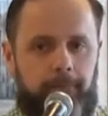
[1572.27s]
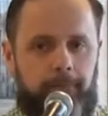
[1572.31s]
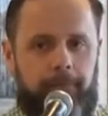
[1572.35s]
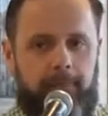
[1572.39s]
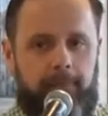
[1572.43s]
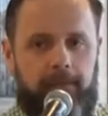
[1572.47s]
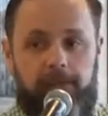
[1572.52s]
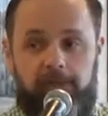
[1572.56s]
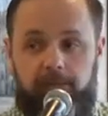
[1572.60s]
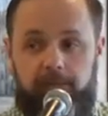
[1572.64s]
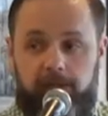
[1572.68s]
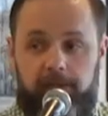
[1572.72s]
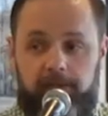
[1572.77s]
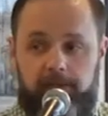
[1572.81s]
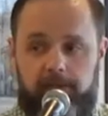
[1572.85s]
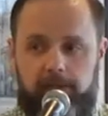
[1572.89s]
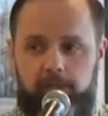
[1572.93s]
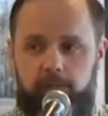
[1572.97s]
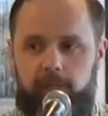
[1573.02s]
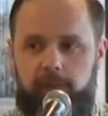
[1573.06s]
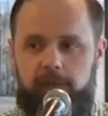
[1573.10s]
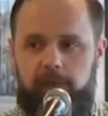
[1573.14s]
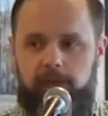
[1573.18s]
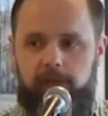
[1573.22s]
And it ended
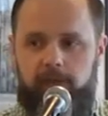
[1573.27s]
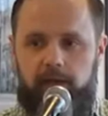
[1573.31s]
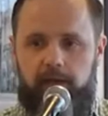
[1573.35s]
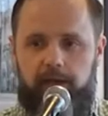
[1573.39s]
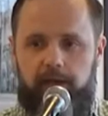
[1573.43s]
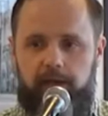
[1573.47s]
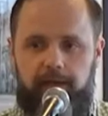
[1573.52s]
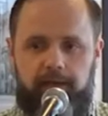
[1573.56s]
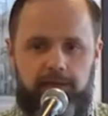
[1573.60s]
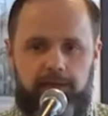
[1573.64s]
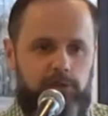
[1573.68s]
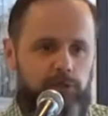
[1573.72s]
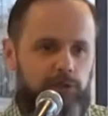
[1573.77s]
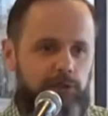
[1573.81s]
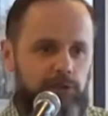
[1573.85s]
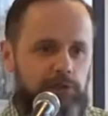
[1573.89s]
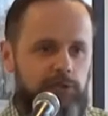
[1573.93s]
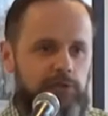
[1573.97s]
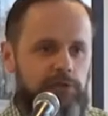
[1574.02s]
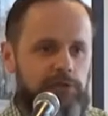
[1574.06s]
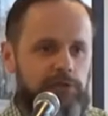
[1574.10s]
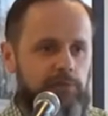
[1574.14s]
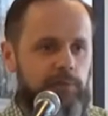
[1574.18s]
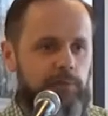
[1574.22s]
up being that I get to
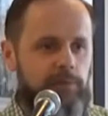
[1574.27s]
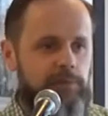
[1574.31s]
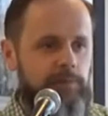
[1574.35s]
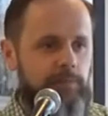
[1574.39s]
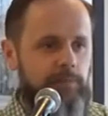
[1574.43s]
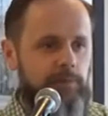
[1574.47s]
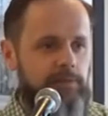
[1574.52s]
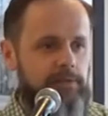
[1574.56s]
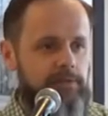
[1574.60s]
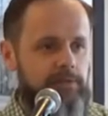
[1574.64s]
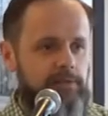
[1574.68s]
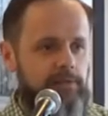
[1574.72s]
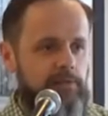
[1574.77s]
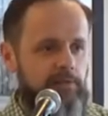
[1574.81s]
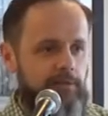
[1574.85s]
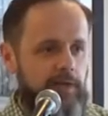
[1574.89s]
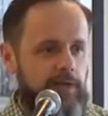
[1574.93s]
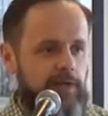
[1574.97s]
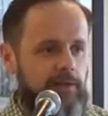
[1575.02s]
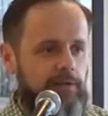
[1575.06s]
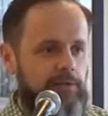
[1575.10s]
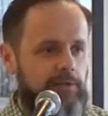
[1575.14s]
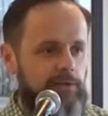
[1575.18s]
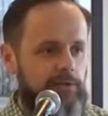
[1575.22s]
choose which bit's
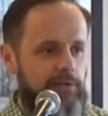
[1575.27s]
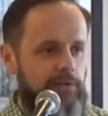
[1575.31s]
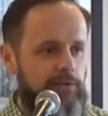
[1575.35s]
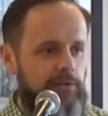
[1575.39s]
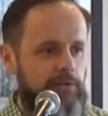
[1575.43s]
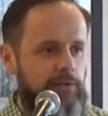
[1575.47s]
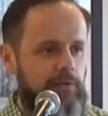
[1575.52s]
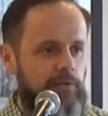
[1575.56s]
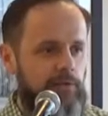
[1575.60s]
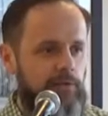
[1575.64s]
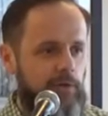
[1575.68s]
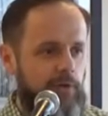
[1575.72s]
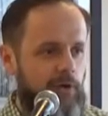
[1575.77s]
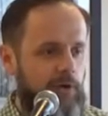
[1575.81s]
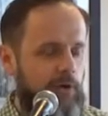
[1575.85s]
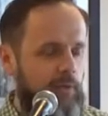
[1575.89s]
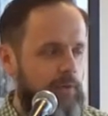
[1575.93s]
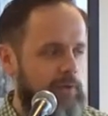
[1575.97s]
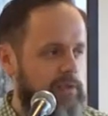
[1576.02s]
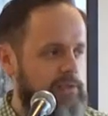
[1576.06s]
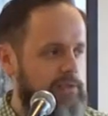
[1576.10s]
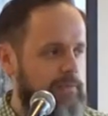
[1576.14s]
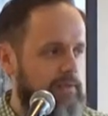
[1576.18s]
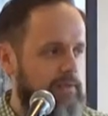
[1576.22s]
correct or, or not,
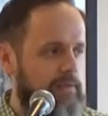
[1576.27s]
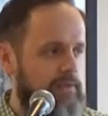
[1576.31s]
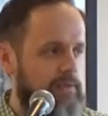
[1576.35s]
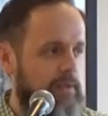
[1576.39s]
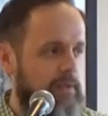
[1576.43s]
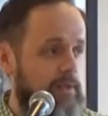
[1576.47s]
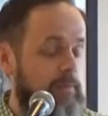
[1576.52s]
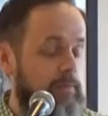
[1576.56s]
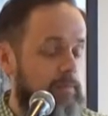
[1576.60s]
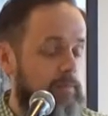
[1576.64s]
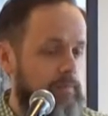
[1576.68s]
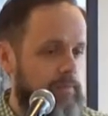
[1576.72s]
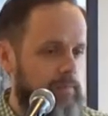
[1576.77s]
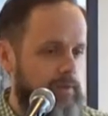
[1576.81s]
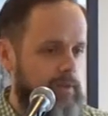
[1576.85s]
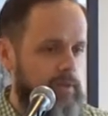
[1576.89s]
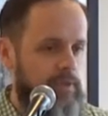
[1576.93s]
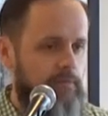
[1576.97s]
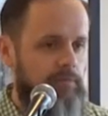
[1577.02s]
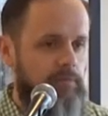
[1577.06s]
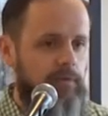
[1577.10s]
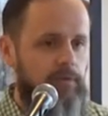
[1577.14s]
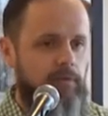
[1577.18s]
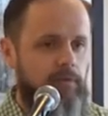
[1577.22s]
which bits I
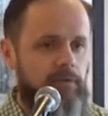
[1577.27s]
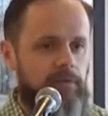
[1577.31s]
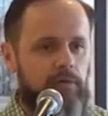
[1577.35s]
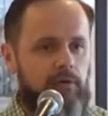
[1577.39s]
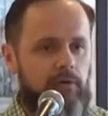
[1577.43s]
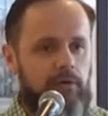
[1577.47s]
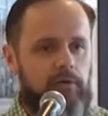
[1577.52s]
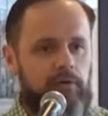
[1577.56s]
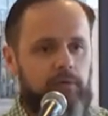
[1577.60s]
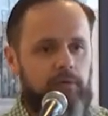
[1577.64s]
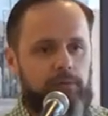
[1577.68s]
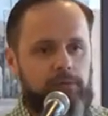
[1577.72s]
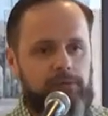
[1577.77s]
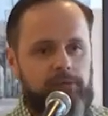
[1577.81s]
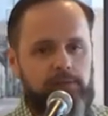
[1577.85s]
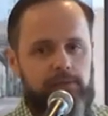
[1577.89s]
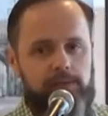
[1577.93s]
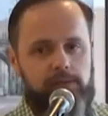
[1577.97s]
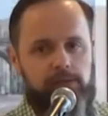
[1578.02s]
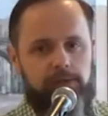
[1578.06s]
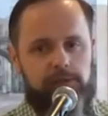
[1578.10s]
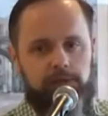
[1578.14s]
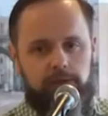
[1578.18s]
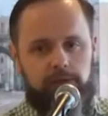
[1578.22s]
believe in or which
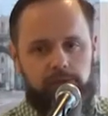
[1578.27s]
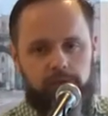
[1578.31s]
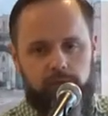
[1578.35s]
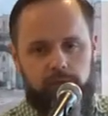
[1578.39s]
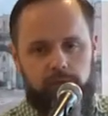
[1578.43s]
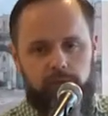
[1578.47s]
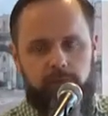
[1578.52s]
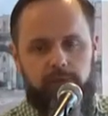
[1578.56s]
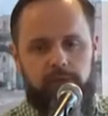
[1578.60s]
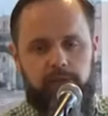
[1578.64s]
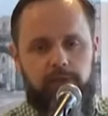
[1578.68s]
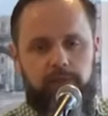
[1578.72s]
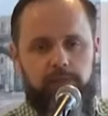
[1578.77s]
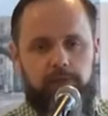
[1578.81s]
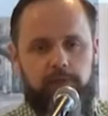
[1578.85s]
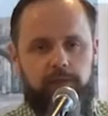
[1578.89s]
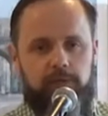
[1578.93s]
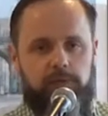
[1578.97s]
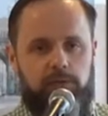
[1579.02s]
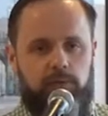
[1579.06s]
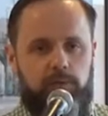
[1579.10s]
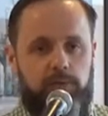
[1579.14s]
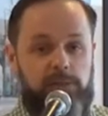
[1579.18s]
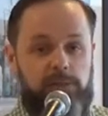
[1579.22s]
bits I don't believe
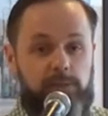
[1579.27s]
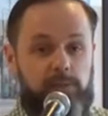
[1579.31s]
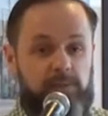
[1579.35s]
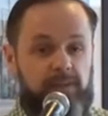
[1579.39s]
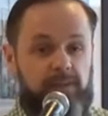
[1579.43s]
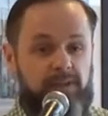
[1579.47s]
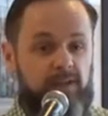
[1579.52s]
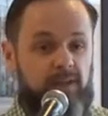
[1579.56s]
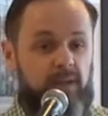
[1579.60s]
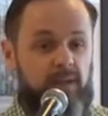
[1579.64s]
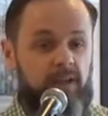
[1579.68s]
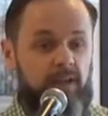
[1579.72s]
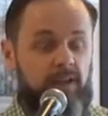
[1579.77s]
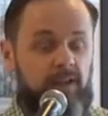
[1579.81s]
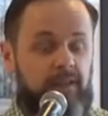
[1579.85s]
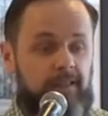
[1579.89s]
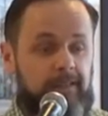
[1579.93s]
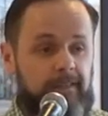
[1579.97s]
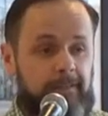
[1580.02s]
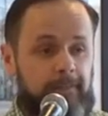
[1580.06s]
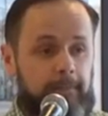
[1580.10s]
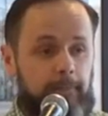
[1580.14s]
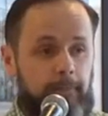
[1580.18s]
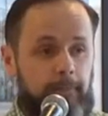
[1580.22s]
in, or which bits I,
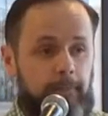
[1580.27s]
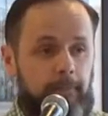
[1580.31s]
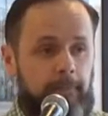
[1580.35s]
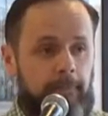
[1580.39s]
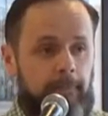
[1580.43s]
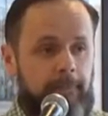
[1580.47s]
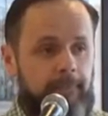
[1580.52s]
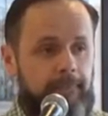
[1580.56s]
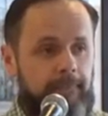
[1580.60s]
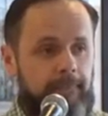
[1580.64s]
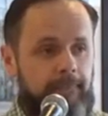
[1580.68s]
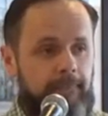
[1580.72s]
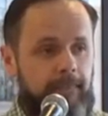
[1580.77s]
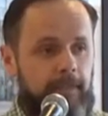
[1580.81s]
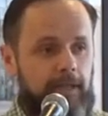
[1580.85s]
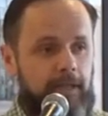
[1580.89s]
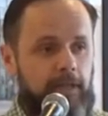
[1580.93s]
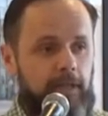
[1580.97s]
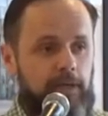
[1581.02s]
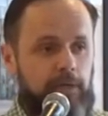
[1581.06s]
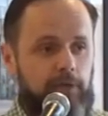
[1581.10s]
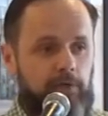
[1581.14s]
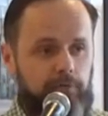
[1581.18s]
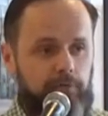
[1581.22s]

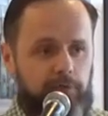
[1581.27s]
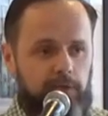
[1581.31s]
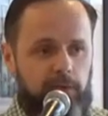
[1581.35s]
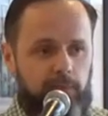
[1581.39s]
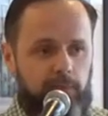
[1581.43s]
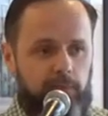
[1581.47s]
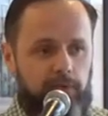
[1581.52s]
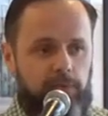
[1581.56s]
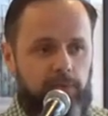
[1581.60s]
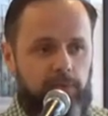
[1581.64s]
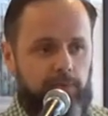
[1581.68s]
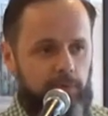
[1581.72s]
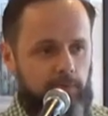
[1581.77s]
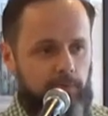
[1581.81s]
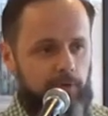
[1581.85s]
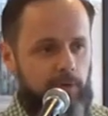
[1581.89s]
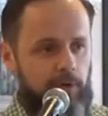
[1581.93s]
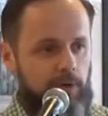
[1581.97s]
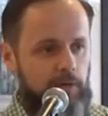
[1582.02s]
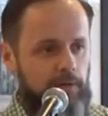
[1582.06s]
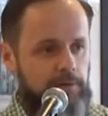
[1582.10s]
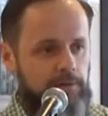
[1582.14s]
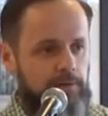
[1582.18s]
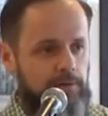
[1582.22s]
I agree with or
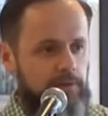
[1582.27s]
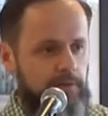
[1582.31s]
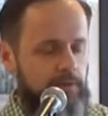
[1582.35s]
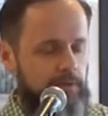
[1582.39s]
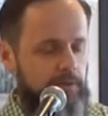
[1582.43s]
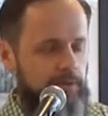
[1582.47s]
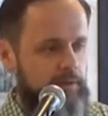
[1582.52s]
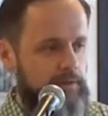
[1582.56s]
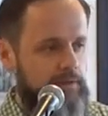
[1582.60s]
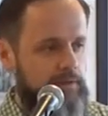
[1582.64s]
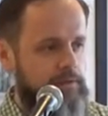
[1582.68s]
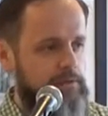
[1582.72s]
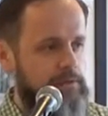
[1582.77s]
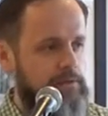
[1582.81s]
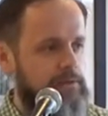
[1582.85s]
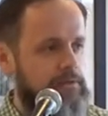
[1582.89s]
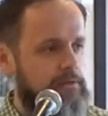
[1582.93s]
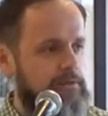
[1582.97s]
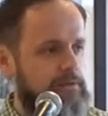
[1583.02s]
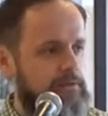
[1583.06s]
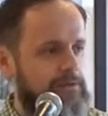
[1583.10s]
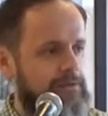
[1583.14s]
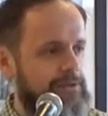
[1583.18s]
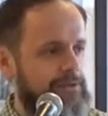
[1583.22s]
not. And I think
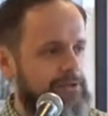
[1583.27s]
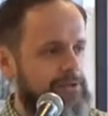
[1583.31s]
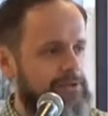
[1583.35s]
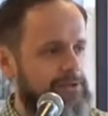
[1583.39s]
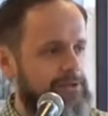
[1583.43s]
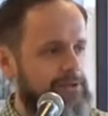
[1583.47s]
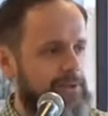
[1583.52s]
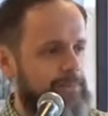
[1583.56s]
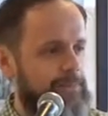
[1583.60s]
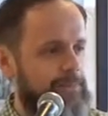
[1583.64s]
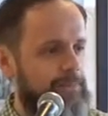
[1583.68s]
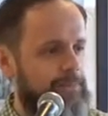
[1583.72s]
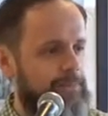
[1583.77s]
there's, there's the